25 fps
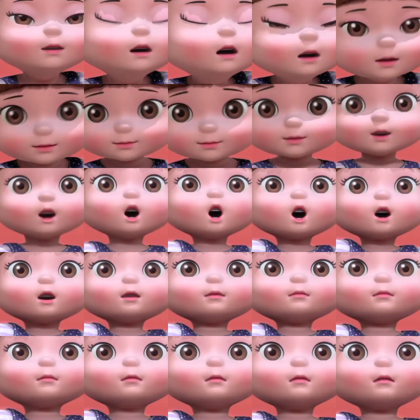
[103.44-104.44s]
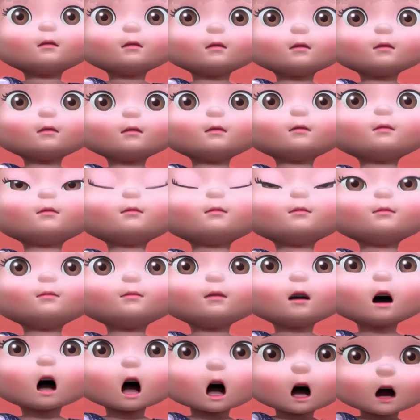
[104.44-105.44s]
No way!
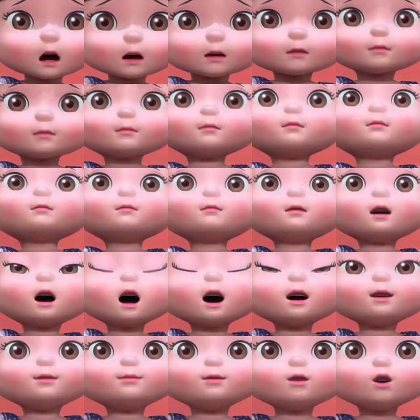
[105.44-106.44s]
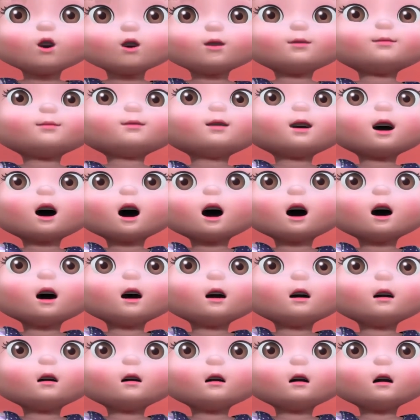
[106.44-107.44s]
Look! This one's
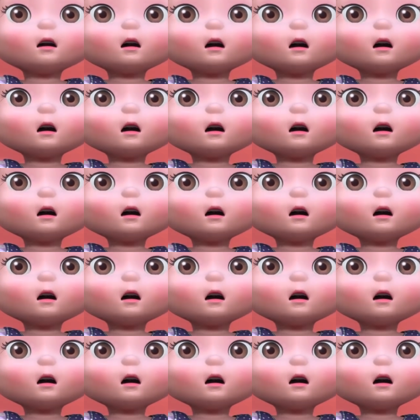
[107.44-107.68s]
growing.